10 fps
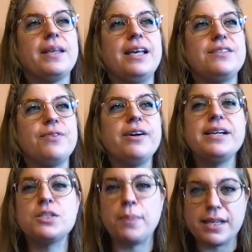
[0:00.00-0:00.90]
It's very
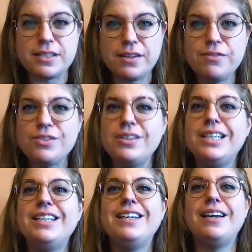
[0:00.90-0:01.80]
expensive
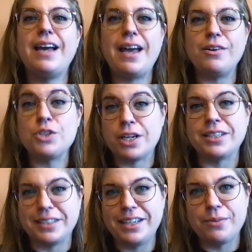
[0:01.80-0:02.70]

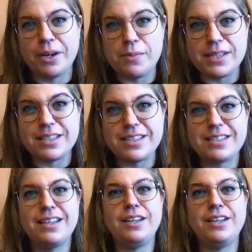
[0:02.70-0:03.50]
energetically to run a business.